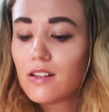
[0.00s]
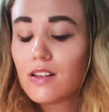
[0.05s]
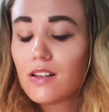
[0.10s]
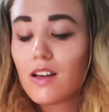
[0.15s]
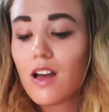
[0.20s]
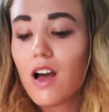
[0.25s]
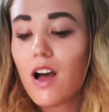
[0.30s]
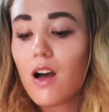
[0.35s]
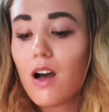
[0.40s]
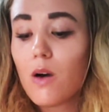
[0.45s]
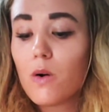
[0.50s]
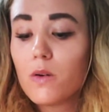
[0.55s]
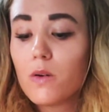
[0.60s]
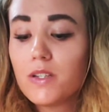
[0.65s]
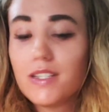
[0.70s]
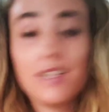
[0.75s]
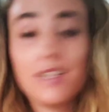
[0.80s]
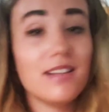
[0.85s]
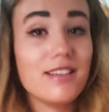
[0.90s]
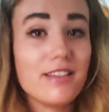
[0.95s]
How
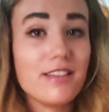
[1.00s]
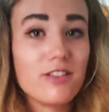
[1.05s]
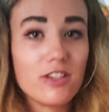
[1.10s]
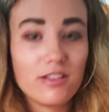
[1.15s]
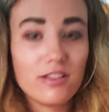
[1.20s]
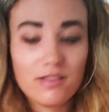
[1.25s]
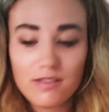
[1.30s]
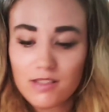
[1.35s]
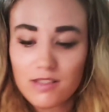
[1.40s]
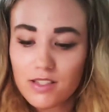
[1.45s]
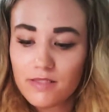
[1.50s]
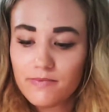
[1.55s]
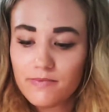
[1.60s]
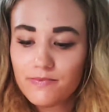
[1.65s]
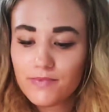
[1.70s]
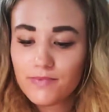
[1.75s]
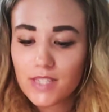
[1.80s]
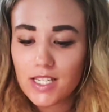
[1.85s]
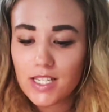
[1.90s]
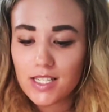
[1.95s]
diligent,
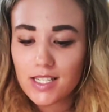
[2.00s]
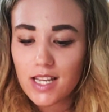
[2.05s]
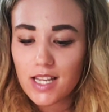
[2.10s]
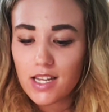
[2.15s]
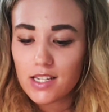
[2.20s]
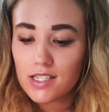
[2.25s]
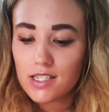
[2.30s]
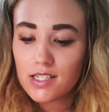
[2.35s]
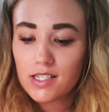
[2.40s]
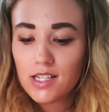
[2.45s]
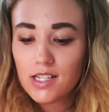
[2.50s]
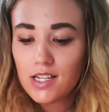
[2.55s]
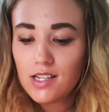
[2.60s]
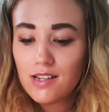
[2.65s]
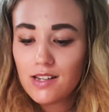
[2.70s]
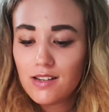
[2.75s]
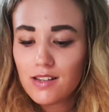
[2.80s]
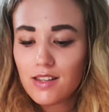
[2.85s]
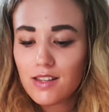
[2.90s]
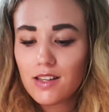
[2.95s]
he said.
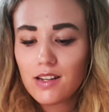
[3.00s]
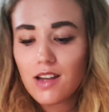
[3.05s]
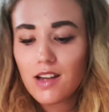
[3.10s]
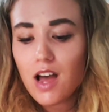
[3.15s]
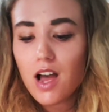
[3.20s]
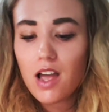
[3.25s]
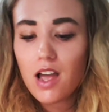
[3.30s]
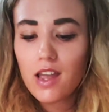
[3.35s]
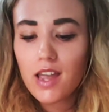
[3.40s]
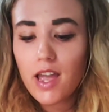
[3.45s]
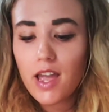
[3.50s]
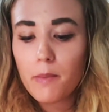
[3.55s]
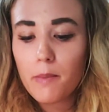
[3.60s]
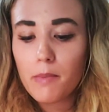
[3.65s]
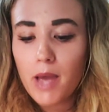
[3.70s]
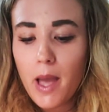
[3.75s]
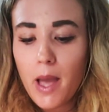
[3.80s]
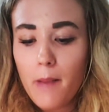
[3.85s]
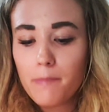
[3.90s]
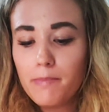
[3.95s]
Then I
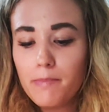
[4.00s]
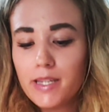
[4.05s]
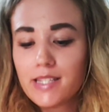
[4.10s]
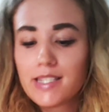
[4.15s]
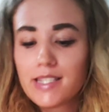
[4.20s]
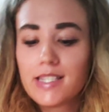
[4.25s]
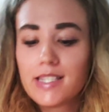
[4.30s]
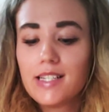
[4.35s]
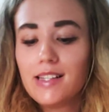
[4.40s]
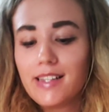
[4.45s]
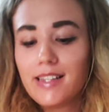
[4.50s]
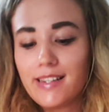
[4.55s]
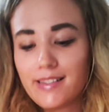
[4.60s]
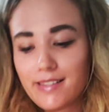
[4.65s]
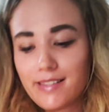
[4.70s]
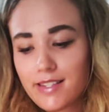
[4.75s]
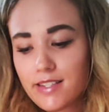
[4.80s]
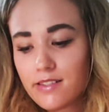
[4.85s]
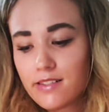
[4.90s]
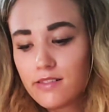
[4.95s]
am
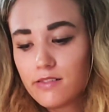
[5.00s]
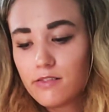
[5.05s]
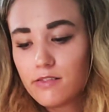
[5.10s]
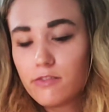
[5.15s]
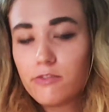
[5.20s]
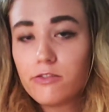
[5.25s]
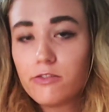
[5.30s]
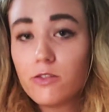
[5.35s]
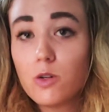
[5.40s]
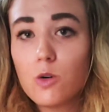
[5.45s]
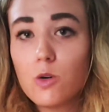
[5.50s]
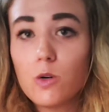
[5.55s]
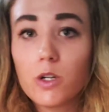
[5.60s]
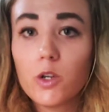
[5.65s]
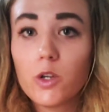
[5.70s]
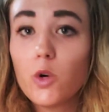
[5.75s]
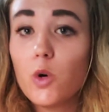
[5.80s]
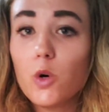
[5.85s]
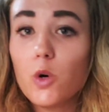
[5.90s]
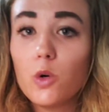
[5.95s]
Basilius for
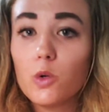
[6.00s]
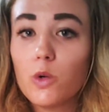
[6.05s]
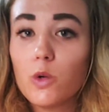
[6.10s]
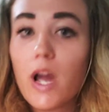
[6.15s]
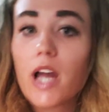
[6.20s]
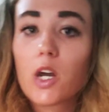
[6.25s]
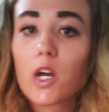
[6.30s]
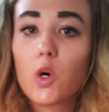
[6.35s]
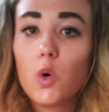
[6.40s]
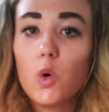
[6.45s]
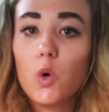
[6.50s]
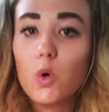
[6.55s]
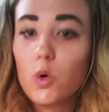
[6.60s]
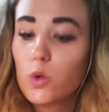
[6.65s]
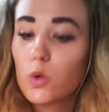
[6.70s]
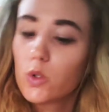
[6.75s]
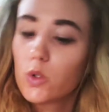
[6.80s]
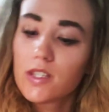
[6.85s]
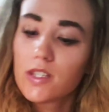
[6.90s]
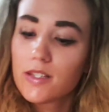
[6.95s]
your
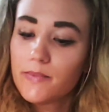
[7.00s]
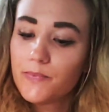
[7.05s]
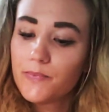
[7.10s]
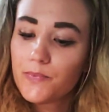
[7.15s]
records.